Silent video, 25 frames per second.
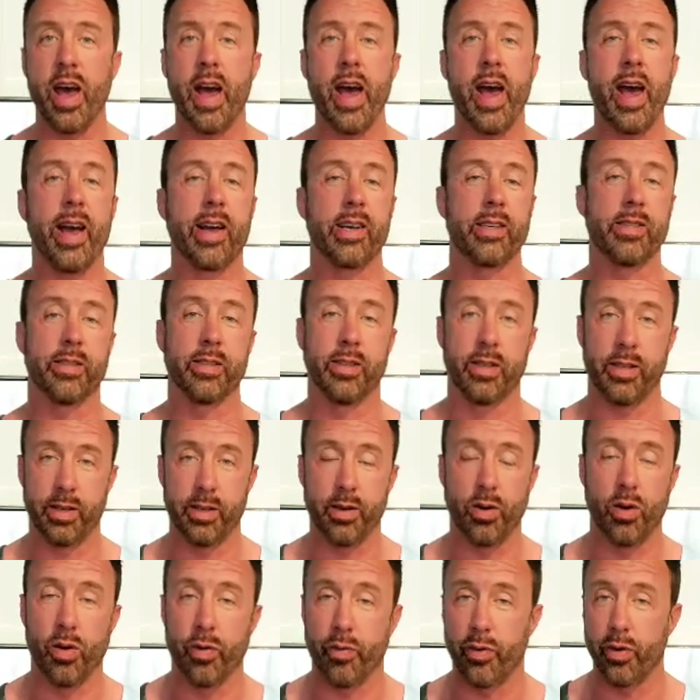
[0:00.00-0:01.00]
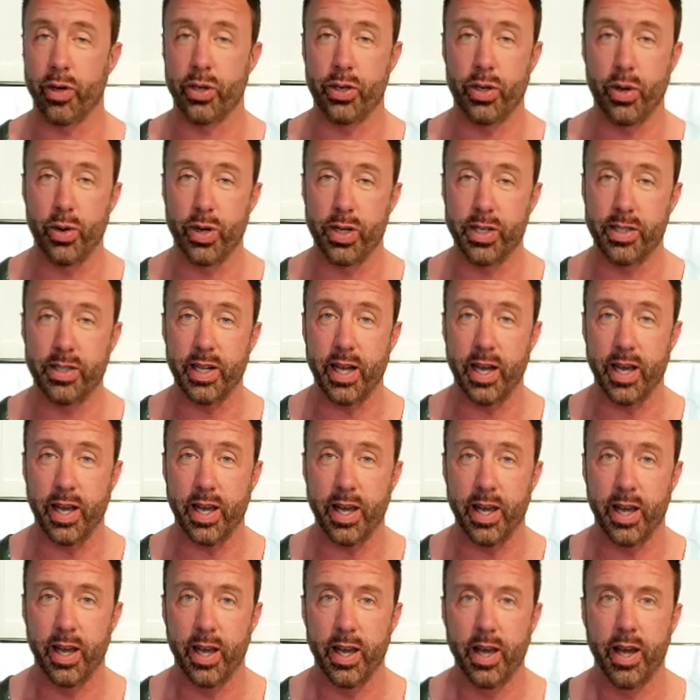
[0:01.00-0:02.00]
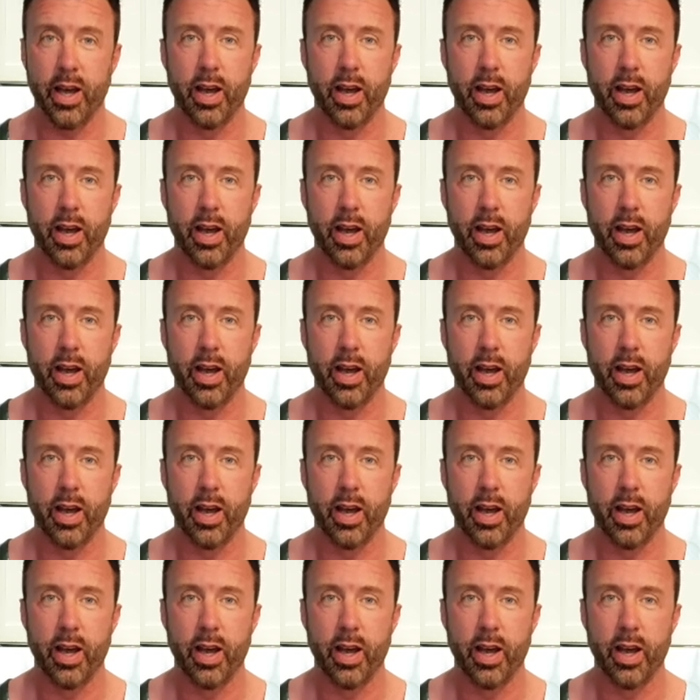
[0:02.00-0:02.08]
excellent over a tuna steak,